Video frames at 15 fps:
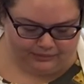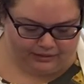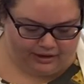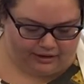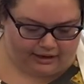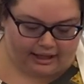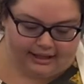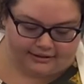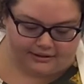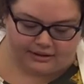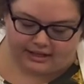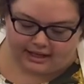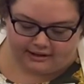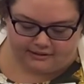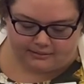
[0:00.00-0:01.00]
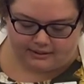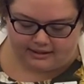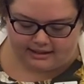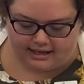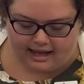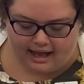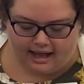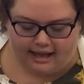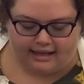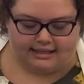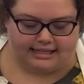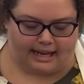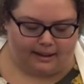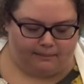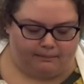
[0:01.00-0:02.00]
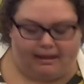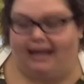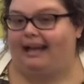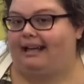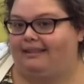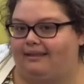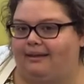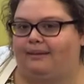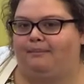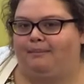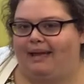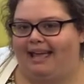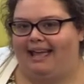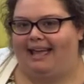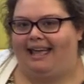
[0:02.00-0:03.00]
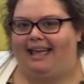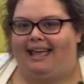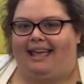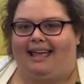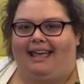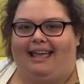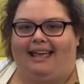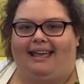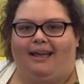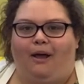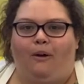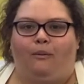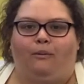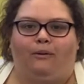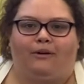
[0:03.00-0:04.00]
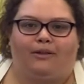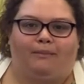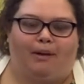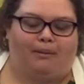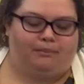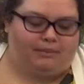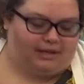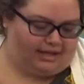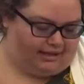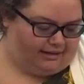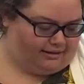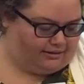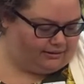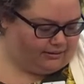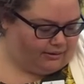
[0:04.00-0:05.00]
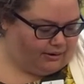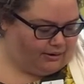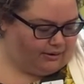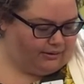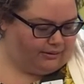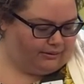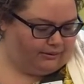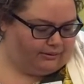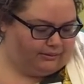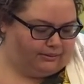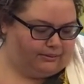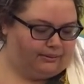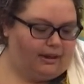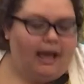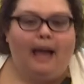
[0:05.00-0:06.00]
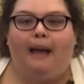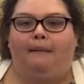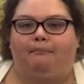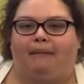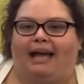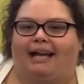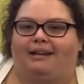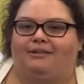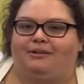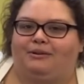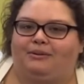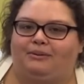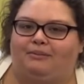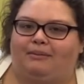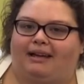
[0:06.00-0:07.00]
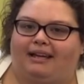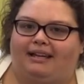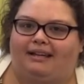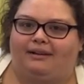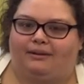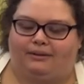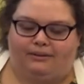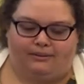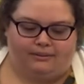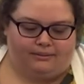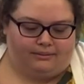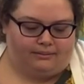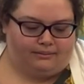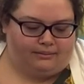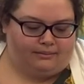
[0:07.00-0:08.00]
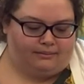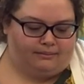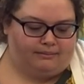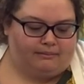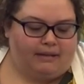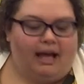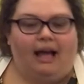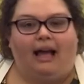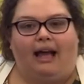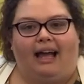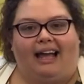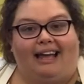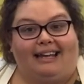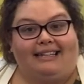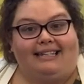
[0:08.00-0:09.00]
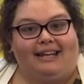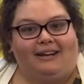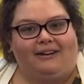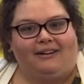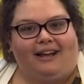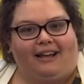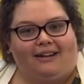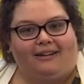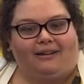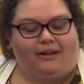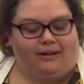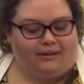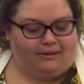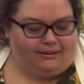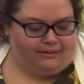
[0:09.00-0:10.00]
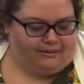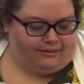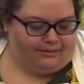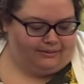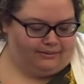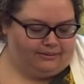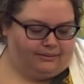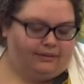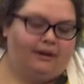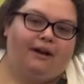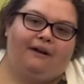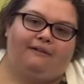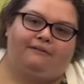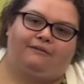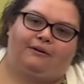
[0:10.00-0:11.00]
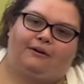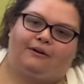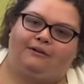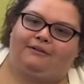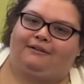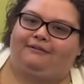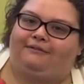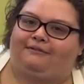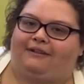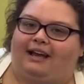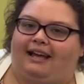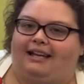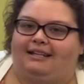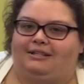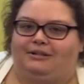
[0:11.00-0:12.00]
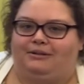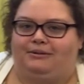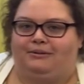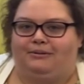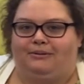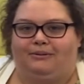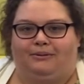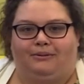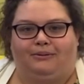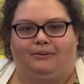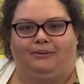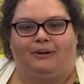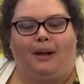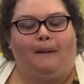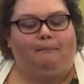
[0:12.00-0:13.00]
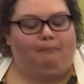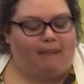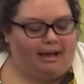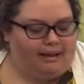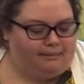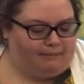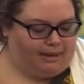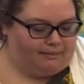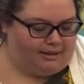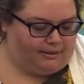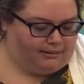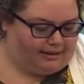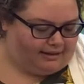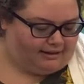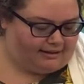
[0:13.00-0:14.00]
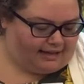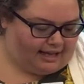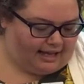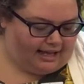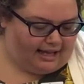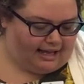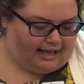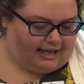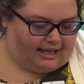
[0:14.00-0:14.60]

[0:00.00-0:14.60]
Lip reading: All right, let's do the next one. Down by the bay, where the pumpkins grow, back to my home, I dare not go. For if I do, my mummy will say,